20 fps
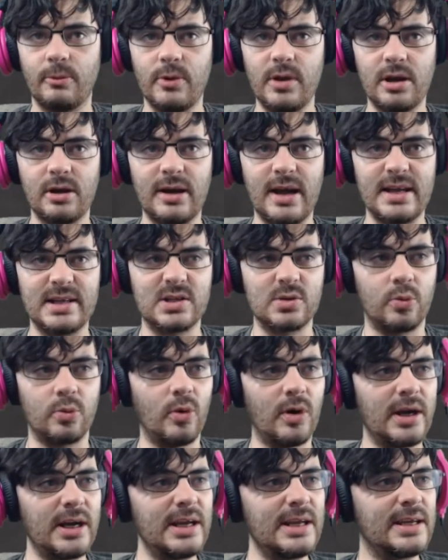We are at
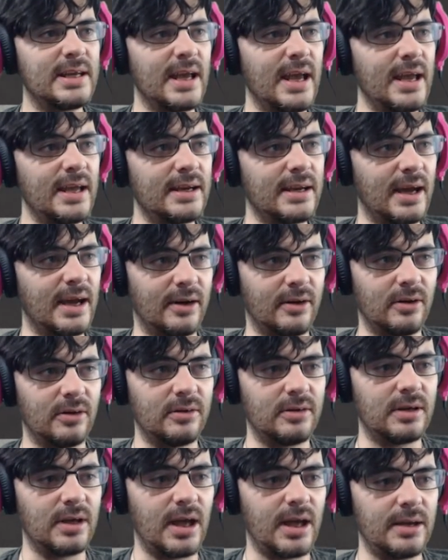20K now.
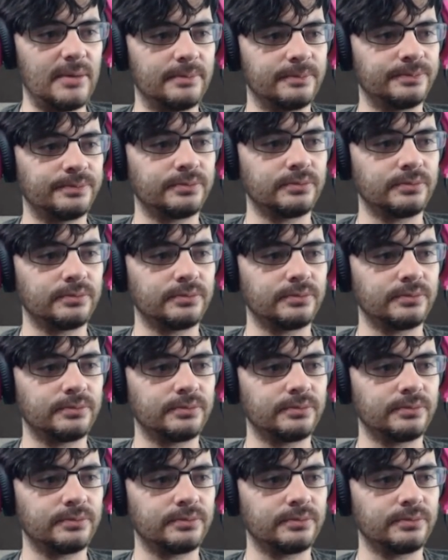Okay.